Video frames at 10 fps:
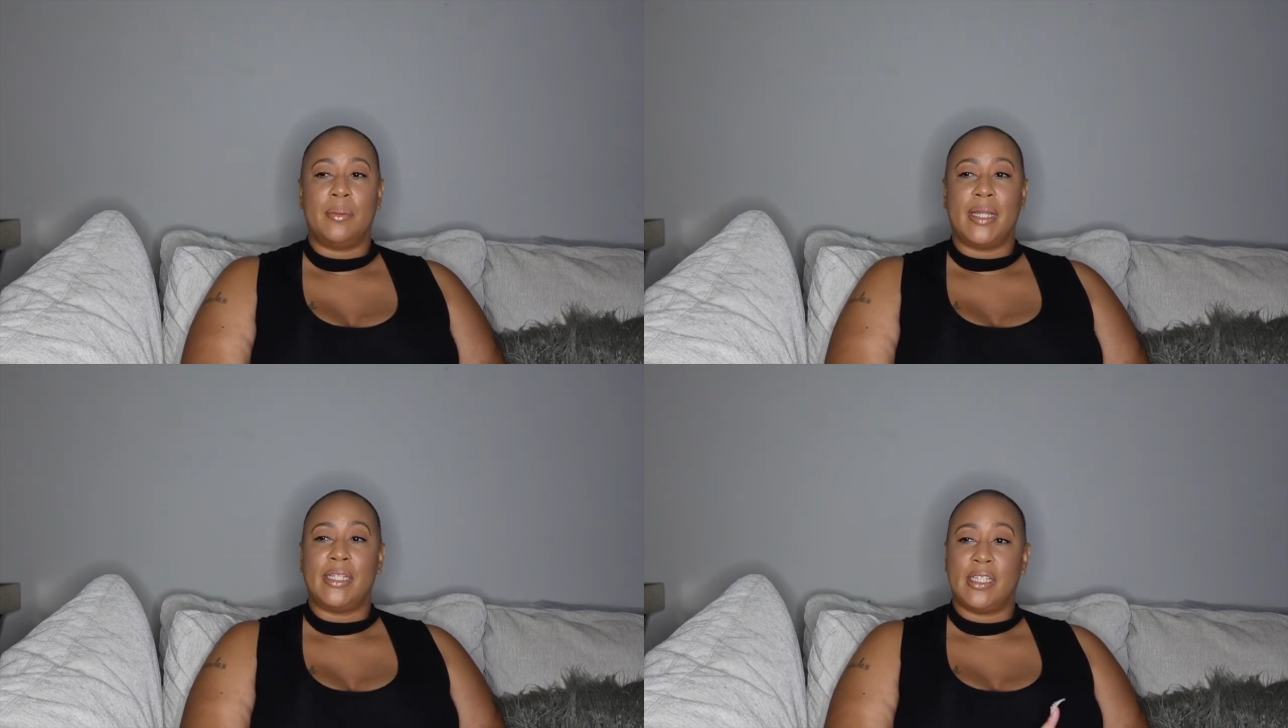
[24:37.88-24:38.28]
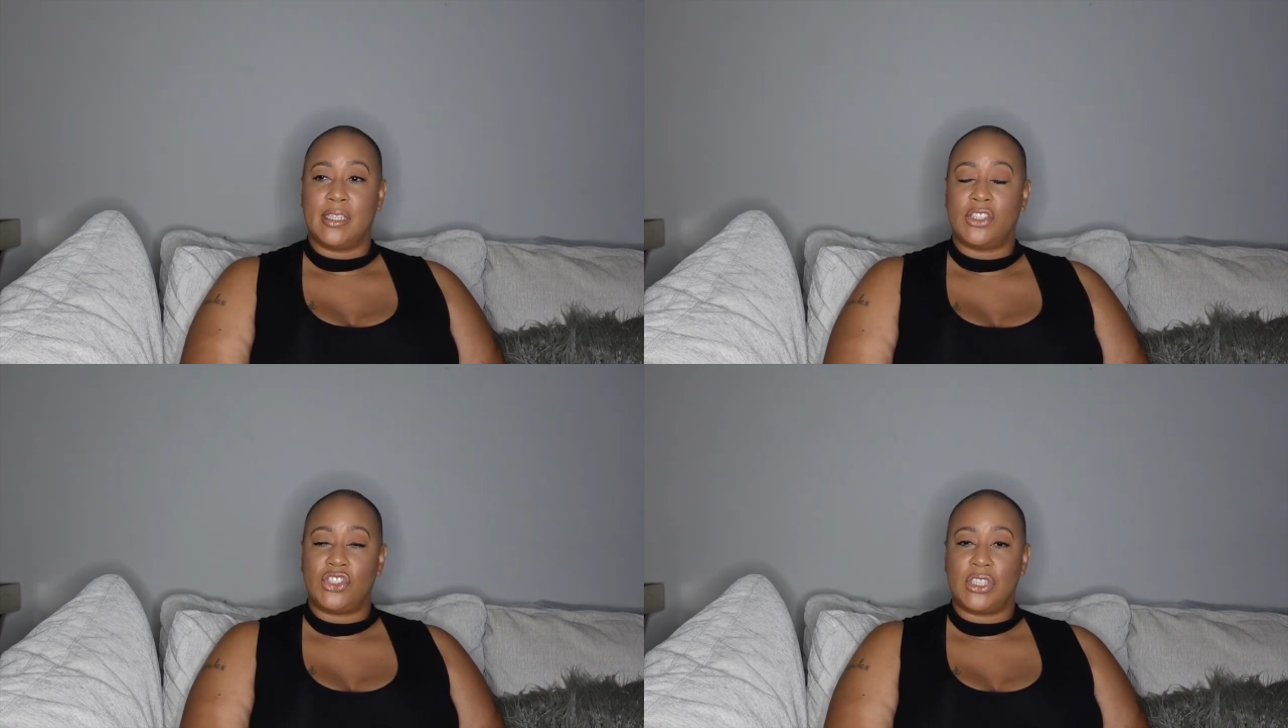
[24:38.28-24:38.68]
did get a
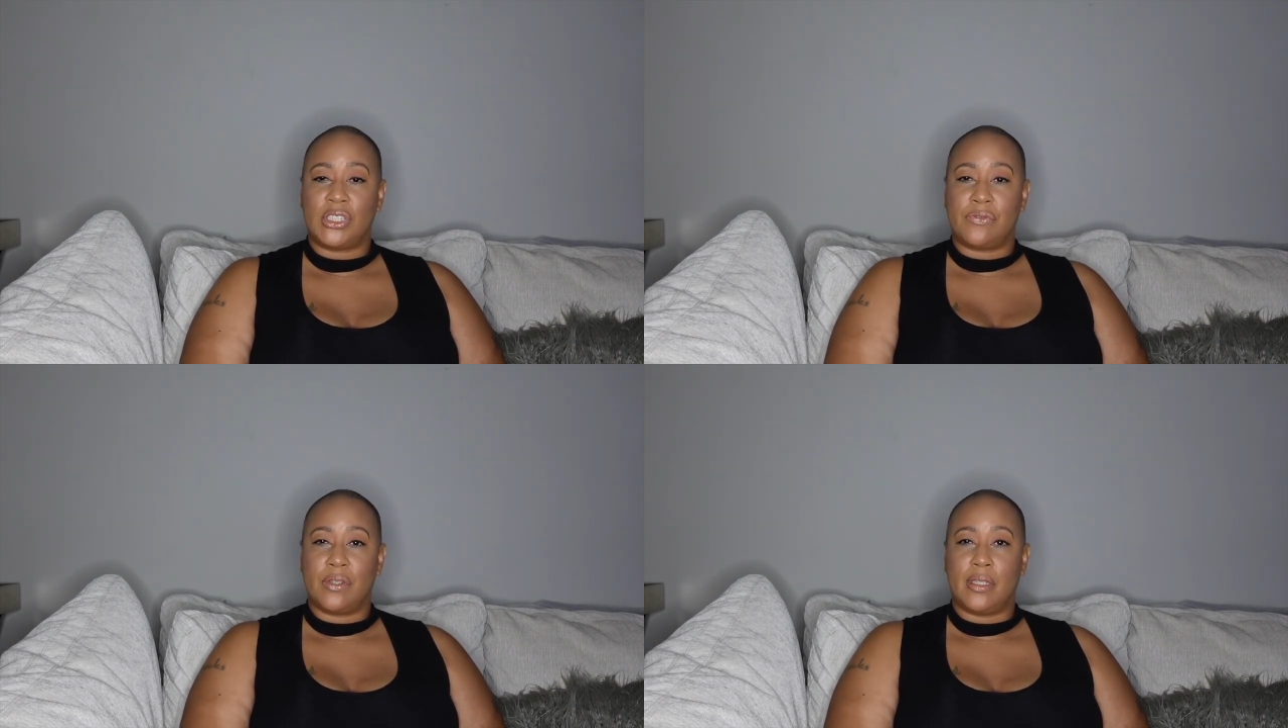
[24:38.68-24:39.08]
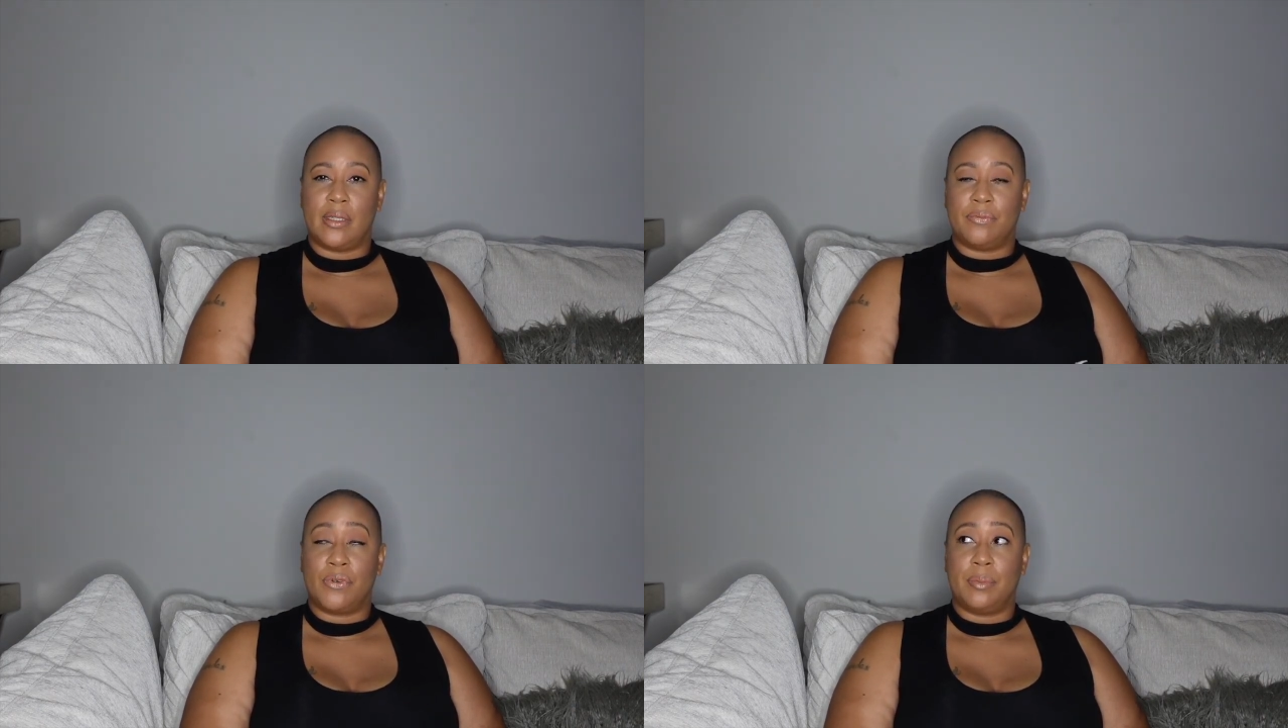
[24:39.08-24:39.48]
suggestion from
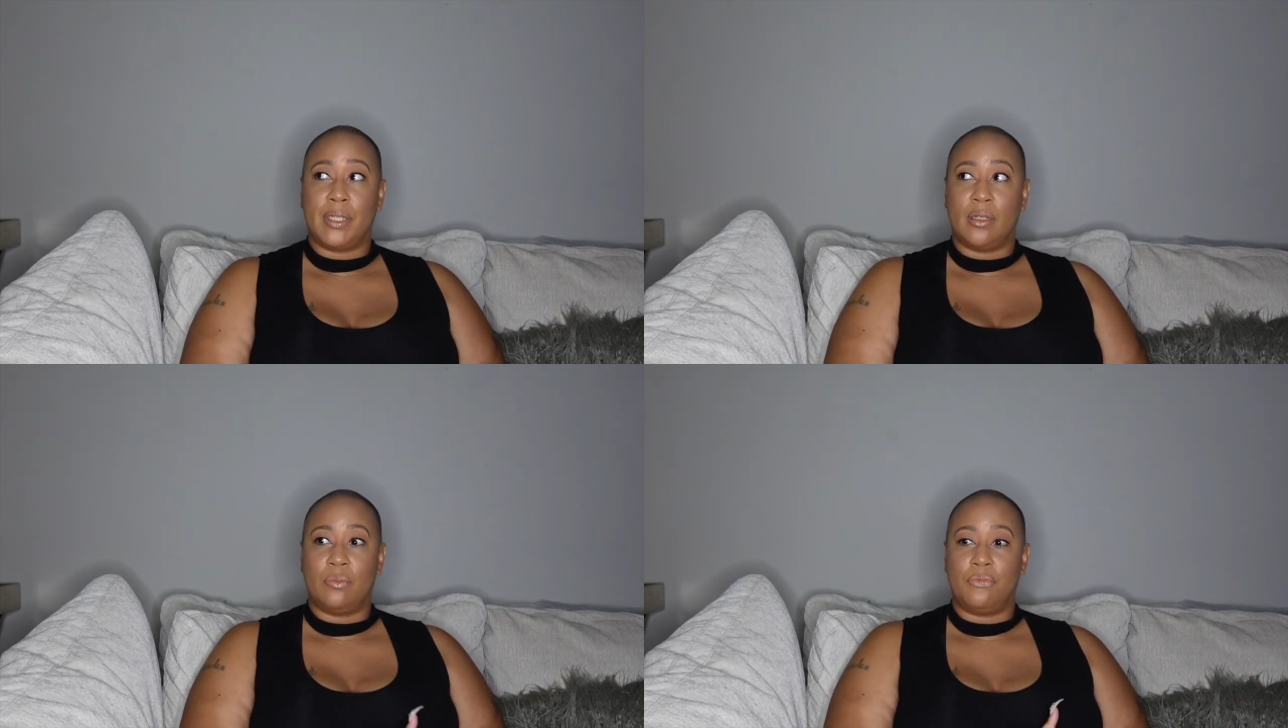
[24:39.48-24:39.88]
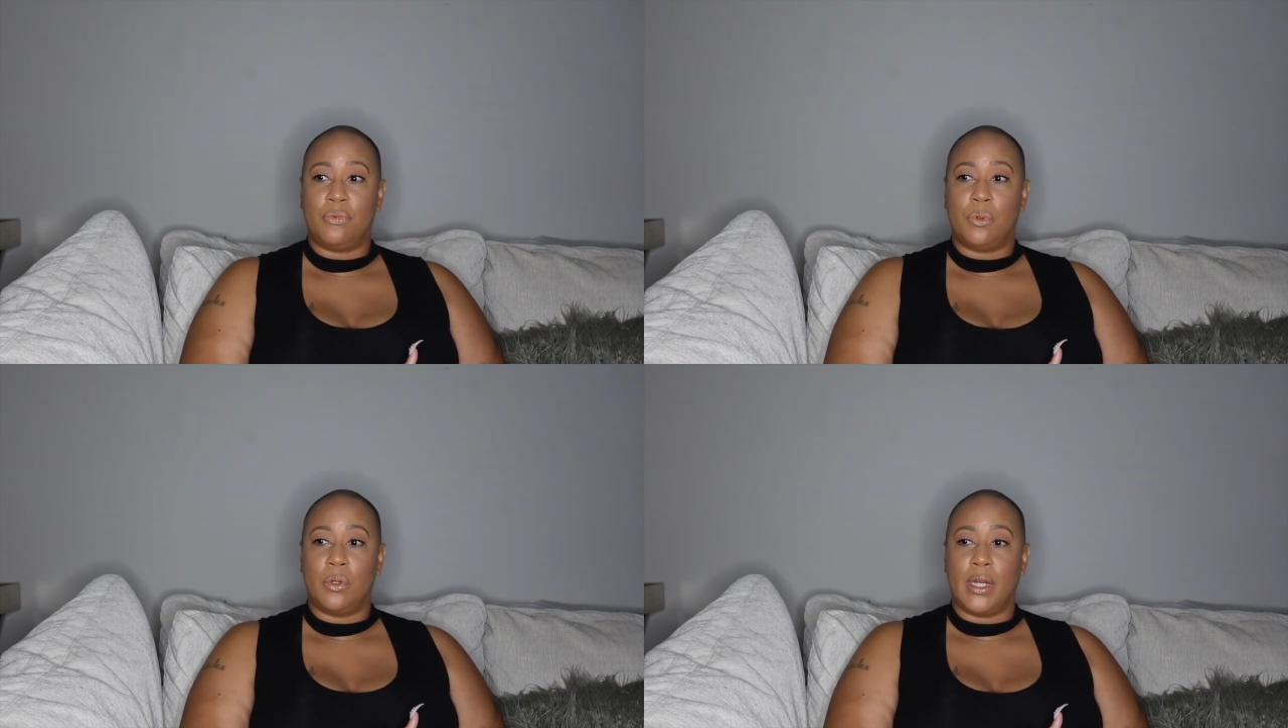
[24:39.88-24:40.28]
them
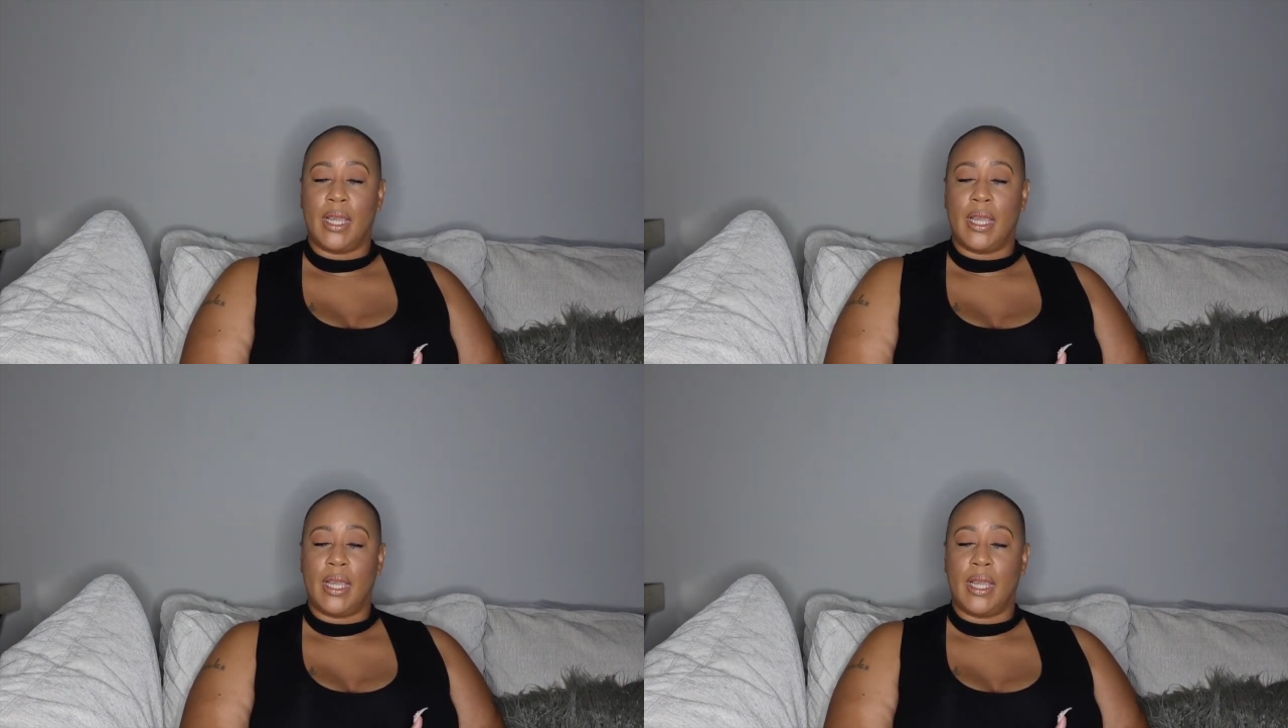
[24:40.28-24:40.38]
for